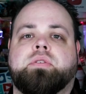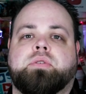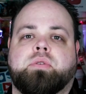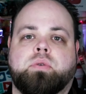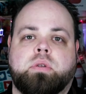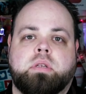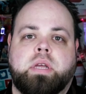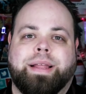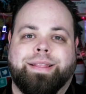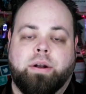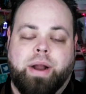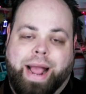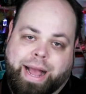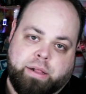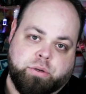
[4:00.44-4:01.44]
student and
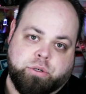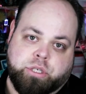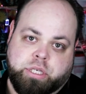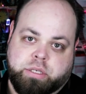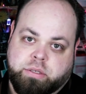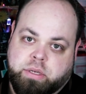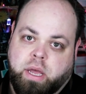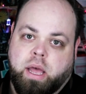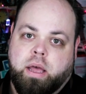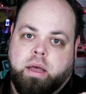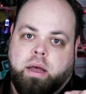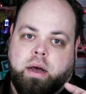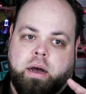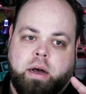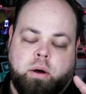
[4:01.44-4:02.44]
their allergies
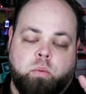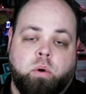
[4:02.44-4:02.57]
uh,